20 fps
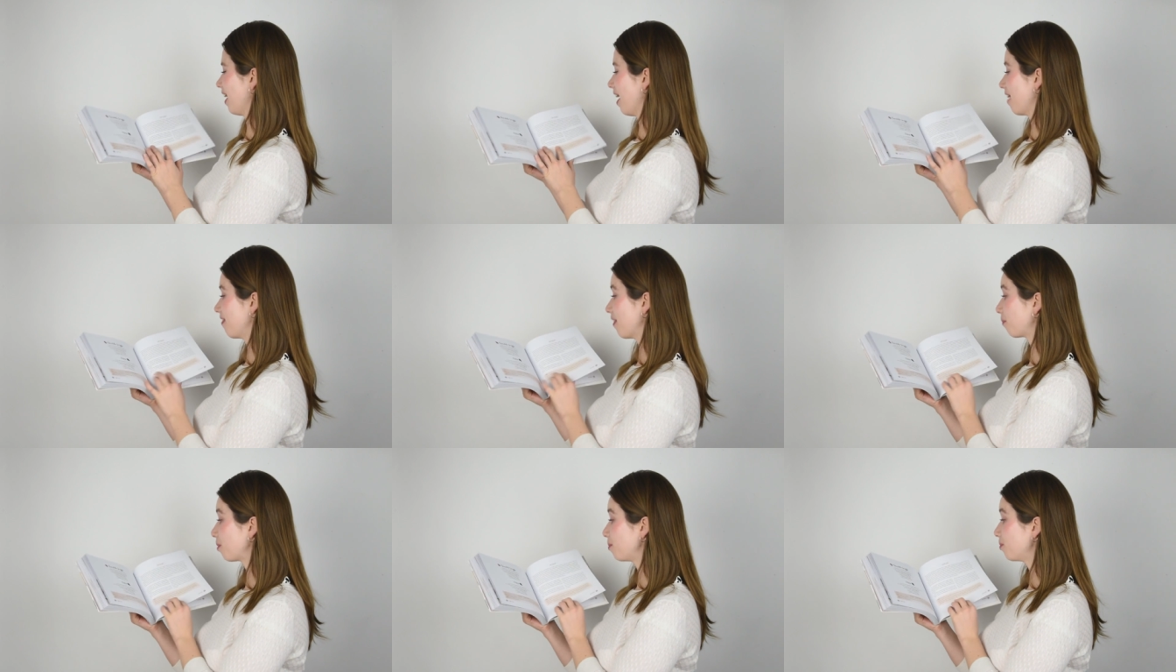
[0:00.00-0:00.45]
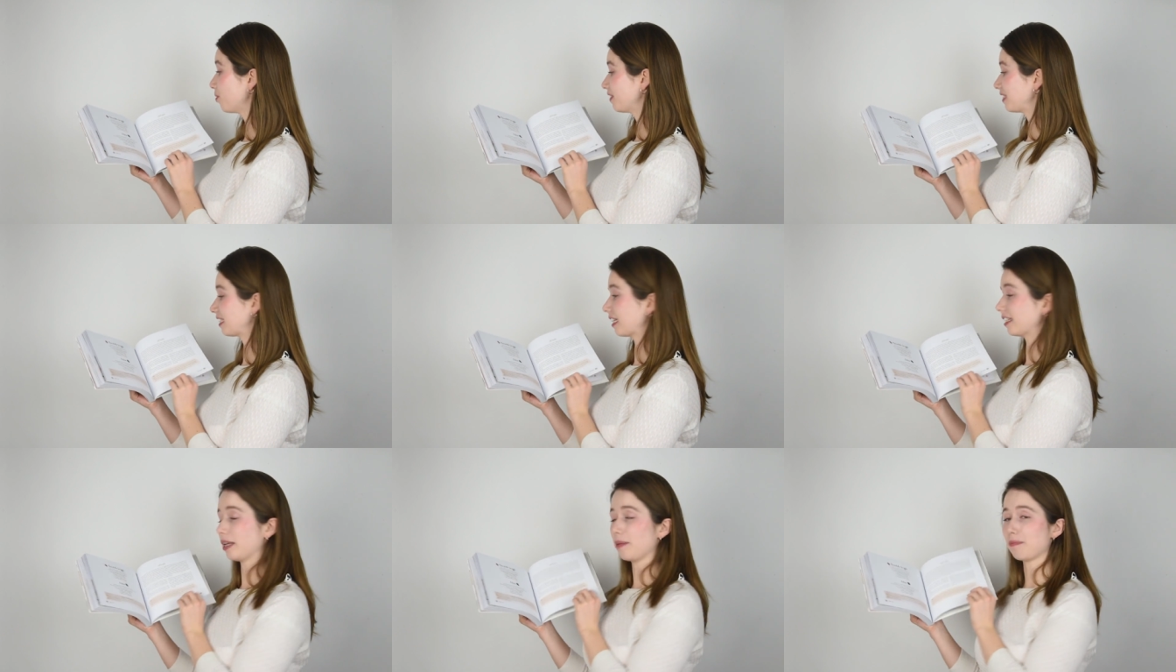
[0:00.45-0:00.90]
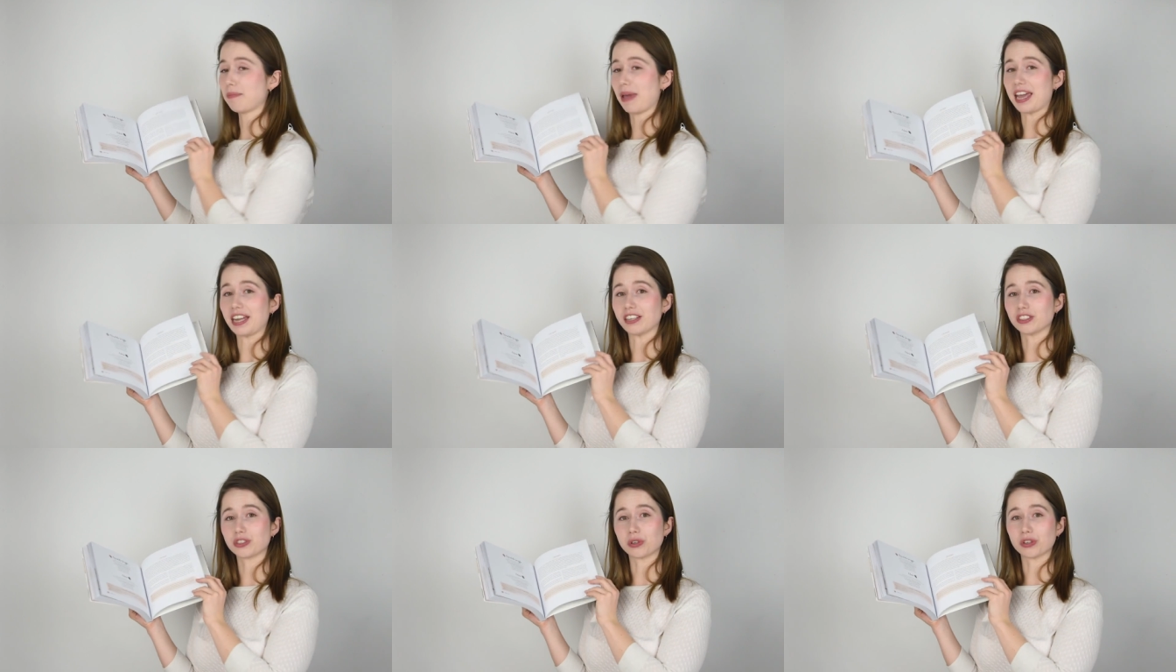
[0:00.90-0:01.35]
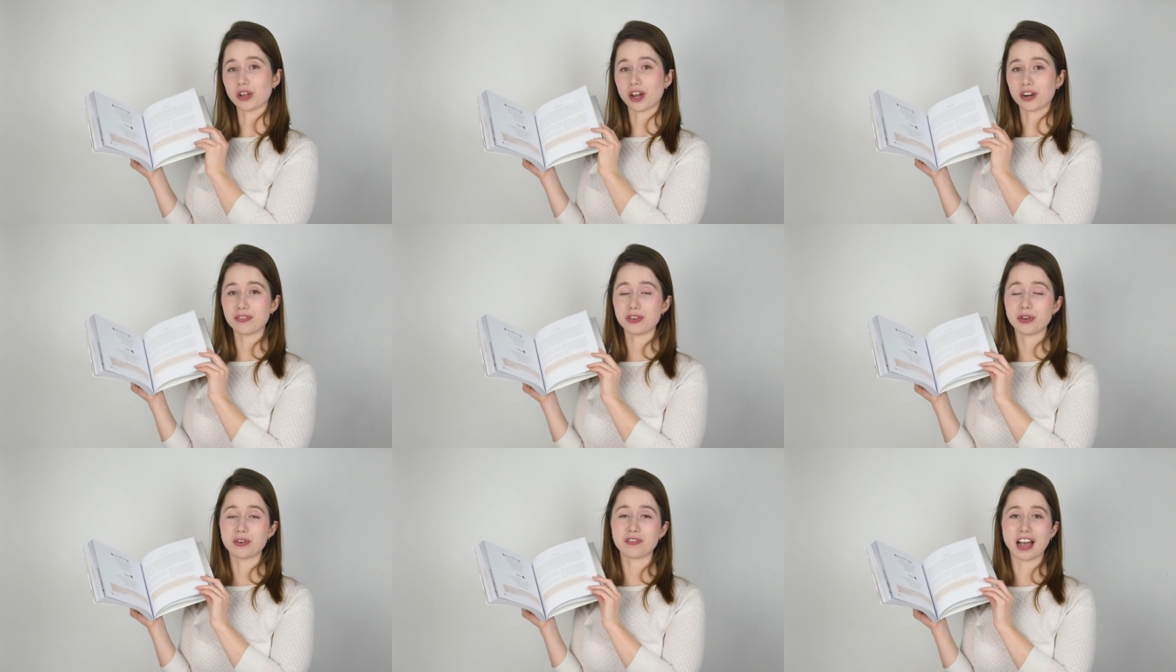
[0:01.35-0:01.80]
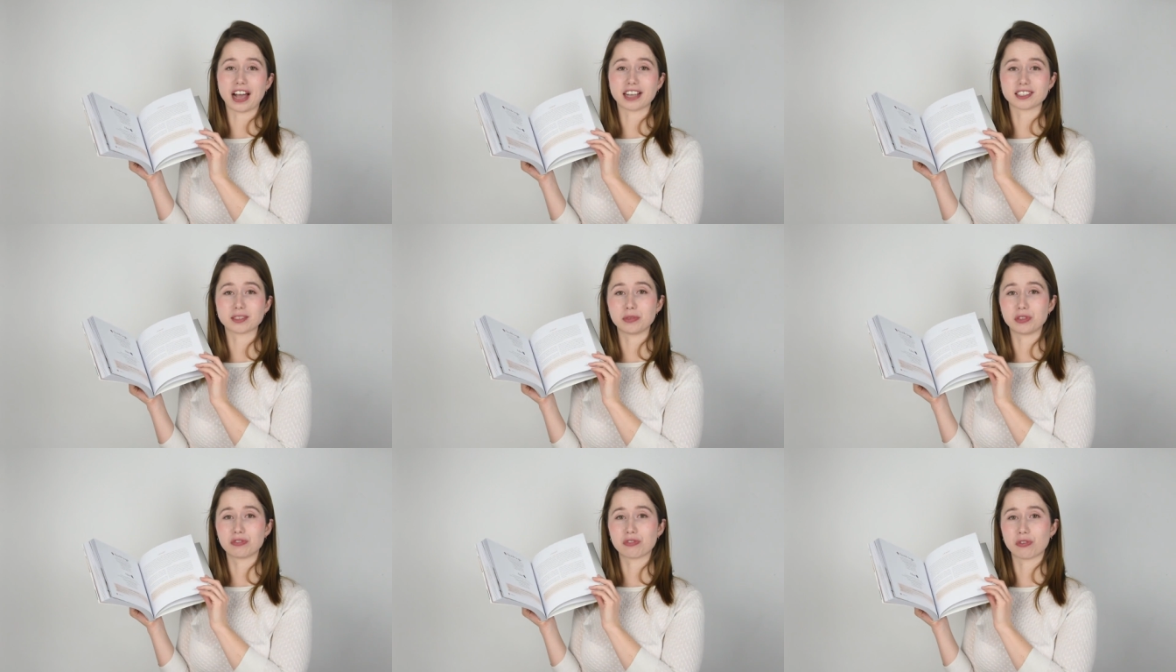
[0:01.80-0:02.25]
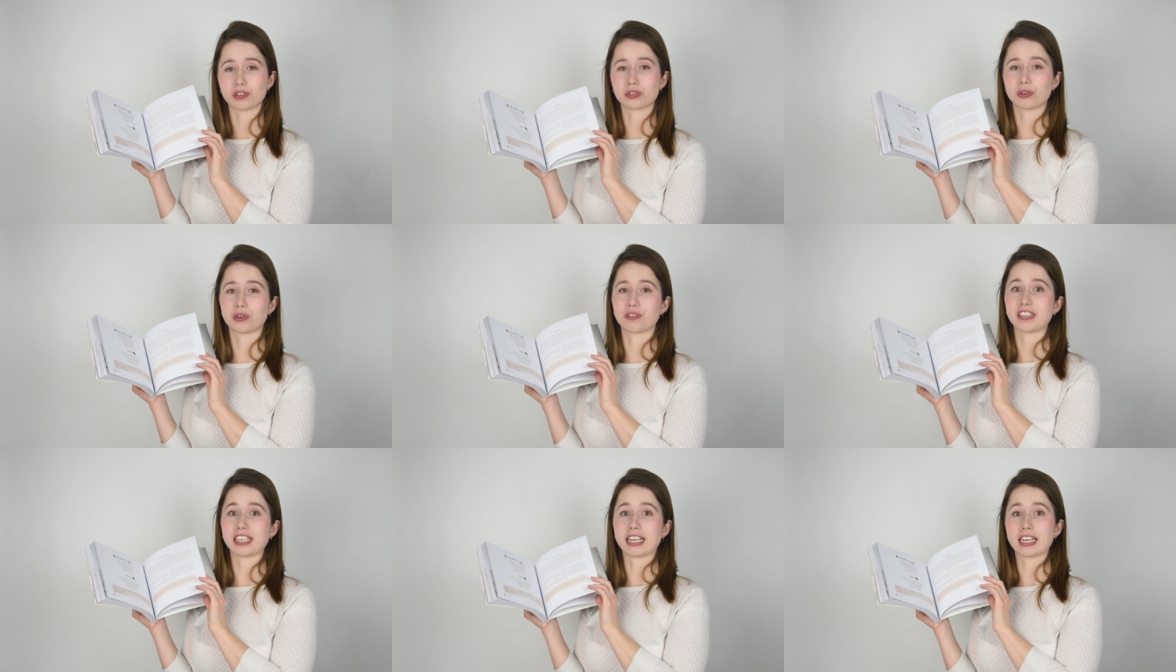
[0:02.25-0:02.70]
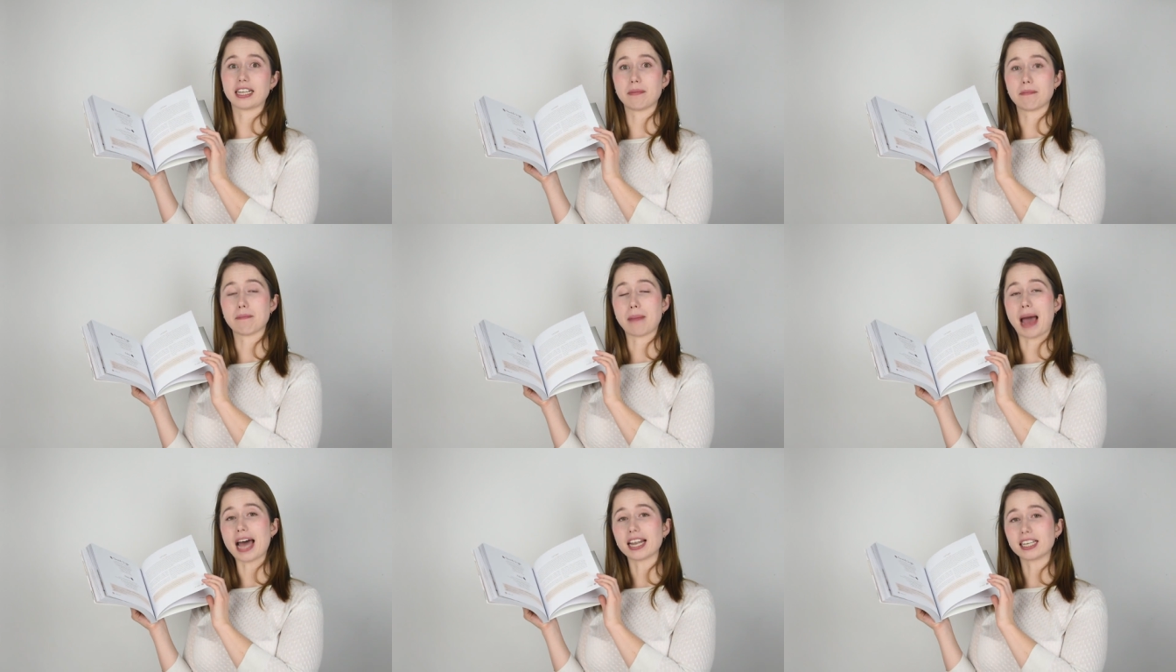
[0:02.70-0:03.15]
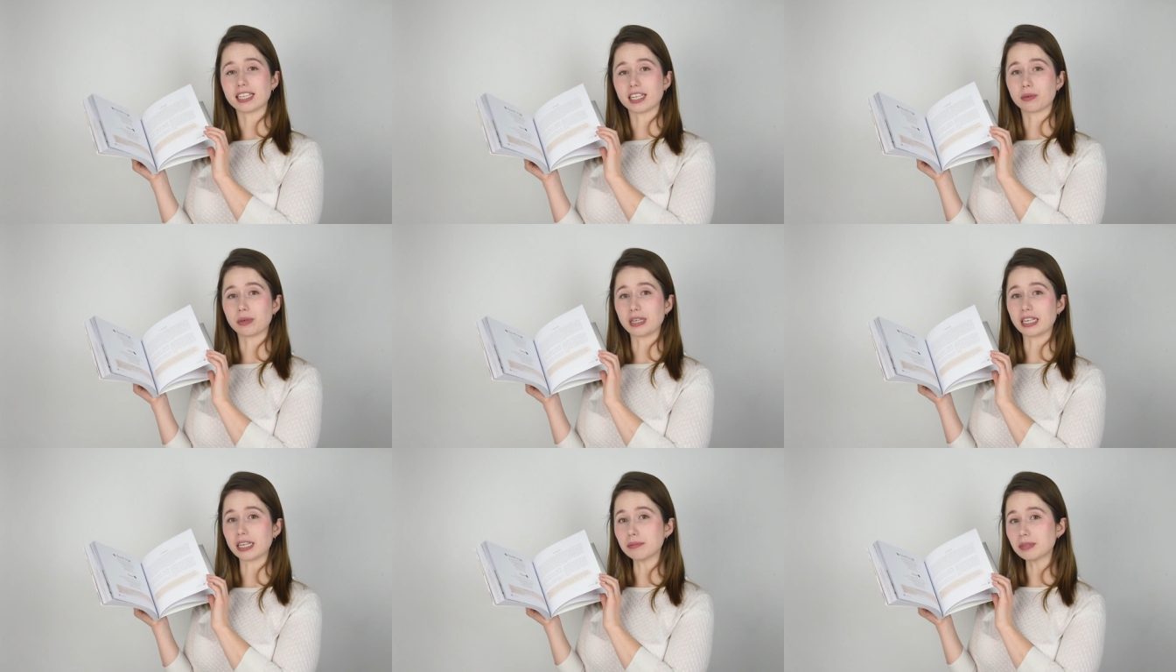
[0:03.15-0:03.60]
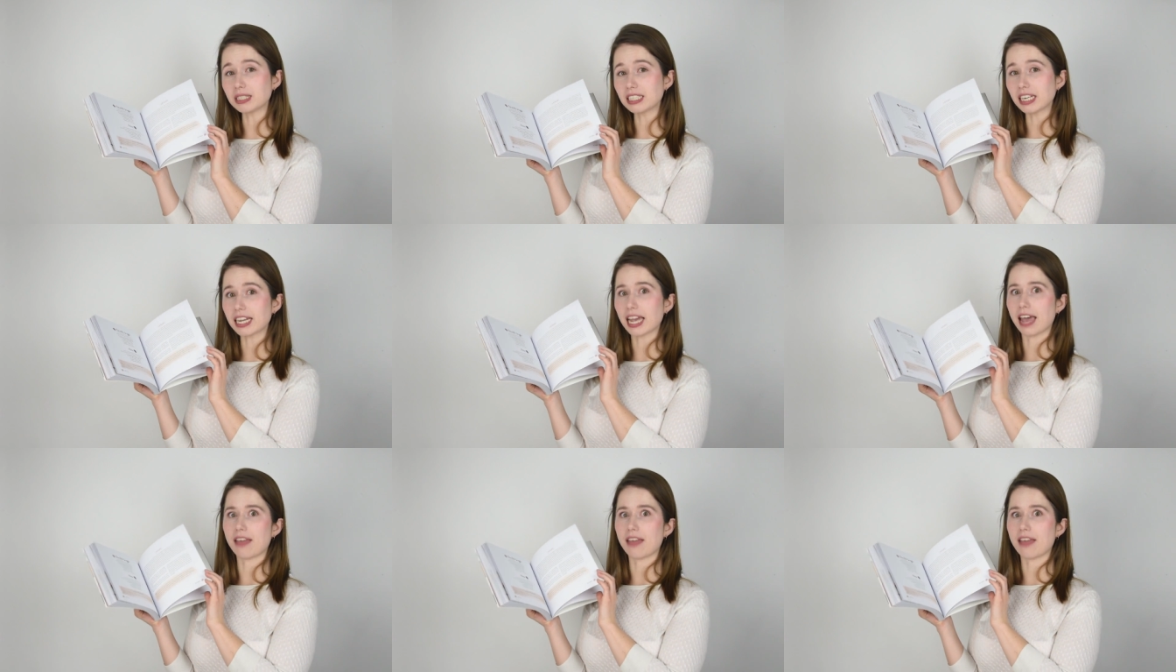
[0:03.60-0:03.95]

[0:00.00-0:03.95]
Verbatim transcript: And then we move into lip paint. So a lot of you have asked me for sort of like a matte liquid lipstick,